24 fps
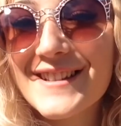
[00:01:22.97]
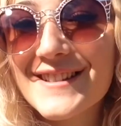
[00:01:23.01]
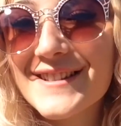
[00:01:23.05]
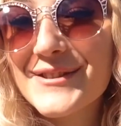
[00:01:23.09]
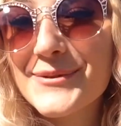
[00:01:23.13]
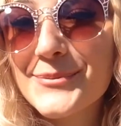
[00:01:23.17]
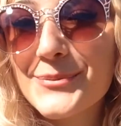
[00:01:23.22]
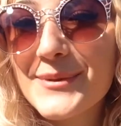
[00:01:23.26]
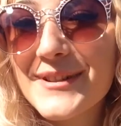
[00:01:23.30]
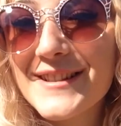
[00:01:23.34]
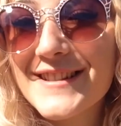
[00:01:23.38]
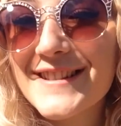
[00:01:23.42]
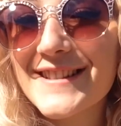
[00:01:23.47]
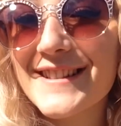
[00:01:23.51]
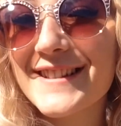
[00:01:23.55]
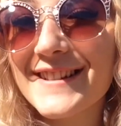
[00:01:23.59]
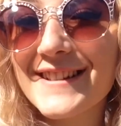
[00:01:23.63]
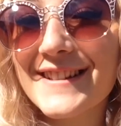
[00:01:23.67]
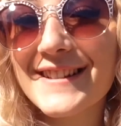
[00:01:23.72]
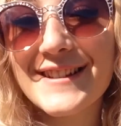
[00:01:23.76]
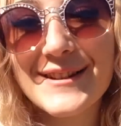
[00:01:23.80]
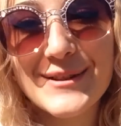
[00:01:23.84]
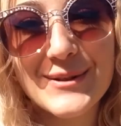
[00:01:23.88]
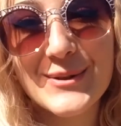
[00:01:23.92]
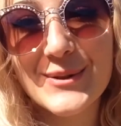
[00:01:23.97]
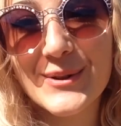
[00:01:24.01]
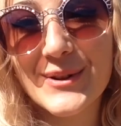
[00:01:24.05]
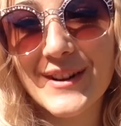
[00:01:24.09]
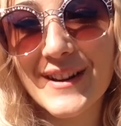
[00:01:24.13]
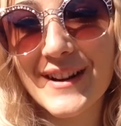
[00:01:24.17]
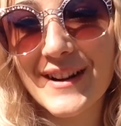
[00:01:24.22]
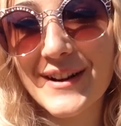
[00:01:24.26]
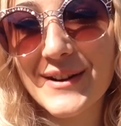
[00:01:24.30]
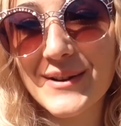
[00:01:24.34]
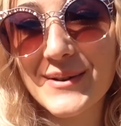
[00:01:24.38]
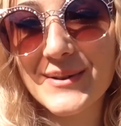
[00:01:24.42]
So basically the door
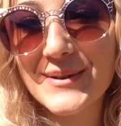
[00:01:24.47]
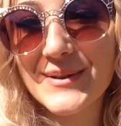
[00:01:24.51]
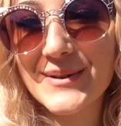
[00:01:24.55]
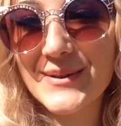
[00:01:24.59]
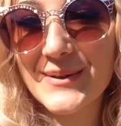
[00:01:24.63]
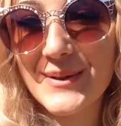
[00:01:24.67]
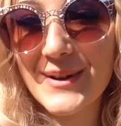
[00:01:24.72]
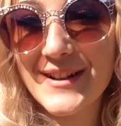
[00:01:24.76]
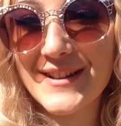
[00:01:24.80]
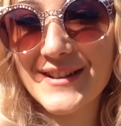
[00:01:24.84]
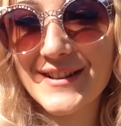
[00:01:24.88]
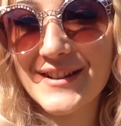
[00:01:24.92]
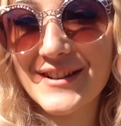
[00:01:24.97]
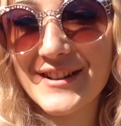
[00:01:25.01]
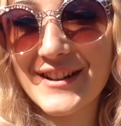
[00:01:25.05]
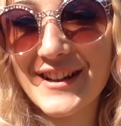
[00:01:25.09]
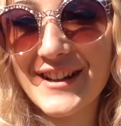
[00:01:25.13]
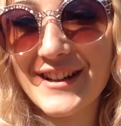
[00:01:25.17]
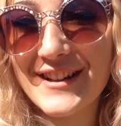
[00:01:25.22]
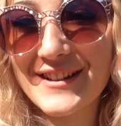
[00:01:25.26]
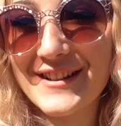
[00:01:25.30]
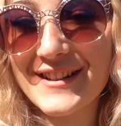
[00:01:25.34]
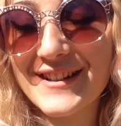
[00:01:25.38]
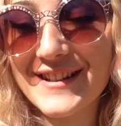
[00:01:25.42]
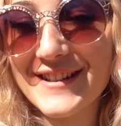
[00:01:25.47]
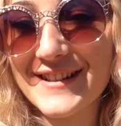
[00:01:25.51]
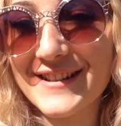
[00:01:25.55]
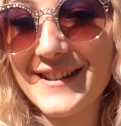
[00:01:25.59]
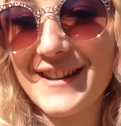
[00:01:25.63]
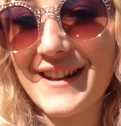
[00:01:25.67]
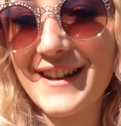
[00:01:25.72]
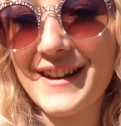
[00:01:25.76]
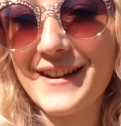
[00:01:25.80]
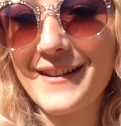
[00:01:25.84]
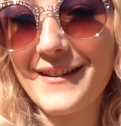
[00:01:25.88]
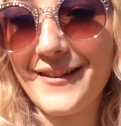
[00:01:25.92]
that I used to enter here is
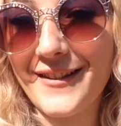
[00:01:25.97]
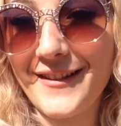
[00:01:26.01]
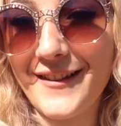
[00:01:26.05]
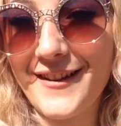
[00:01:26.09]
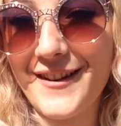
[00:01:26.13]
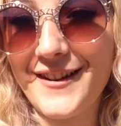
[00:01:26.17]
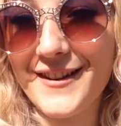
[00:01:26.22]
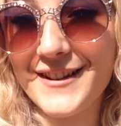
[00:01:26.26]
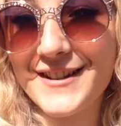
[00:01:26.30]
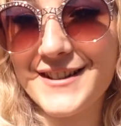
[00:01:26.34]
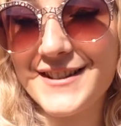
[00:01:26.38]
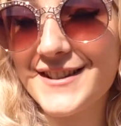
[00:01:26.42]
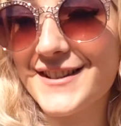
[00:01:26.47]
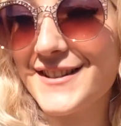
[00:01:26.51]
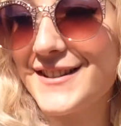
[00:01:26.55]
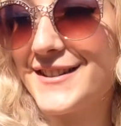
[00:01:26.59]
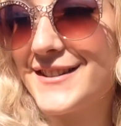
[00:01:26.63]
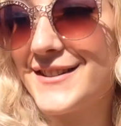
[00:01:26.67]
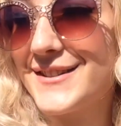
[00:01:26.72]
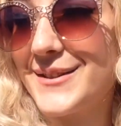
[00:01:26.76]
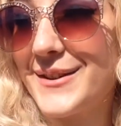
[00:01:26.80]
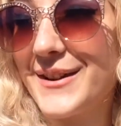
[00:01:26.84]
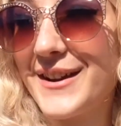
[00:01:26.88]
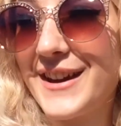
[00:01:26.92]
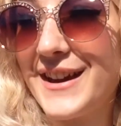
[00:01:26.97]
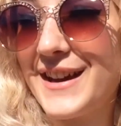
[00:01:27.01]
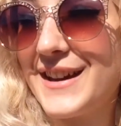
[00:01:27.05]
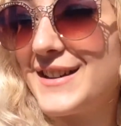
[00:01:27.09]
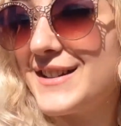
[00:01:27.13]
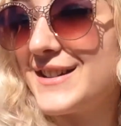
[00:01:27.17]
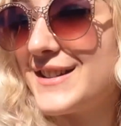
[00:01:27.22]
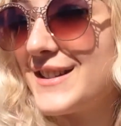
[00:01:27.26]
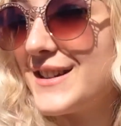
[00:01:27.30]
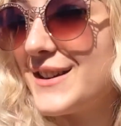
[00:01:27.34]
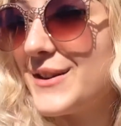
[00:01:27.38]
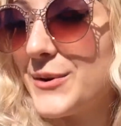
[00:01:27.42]
like locked, so I
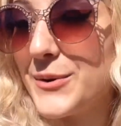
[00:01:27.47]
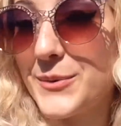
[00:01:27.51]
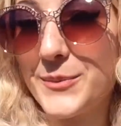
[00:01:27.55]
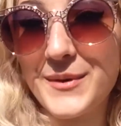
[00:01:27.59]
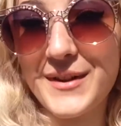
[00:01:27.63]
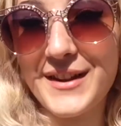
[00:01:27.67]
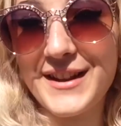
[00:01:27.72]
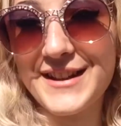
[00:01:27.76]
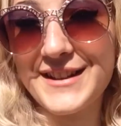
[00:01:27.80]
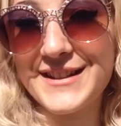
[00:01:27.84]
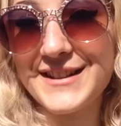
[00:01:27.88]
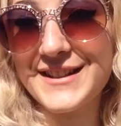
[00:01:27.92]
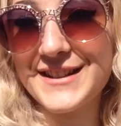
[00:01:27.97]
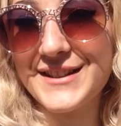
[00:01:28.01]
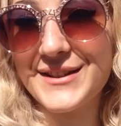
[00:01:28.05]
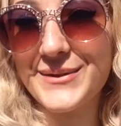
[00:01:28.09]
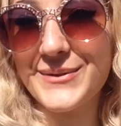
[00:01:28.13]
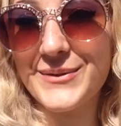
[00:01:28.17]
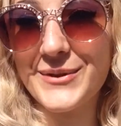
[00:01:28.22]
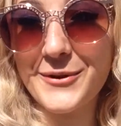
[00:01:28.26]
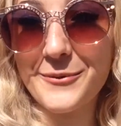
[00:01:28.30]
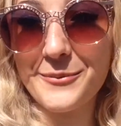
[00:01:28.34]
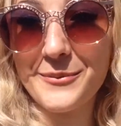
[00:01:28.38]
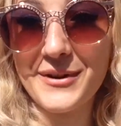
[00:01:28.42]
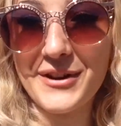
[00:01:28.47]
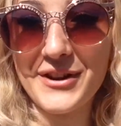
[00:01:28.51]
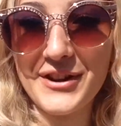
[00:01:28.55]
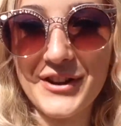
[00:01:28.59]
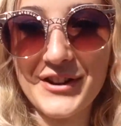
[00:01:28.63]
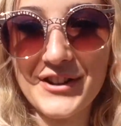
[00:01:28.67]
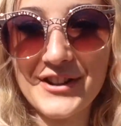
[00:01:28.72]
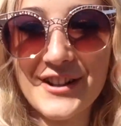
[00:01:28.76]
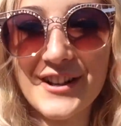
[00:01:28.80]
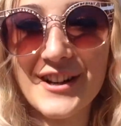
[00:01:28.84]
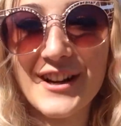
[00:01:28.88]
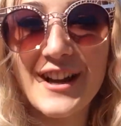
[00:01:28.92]
can't open it from
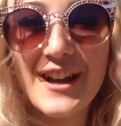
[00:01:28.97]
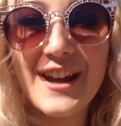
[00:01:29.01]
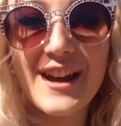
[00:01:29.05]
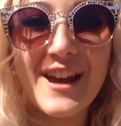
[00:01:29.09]
here.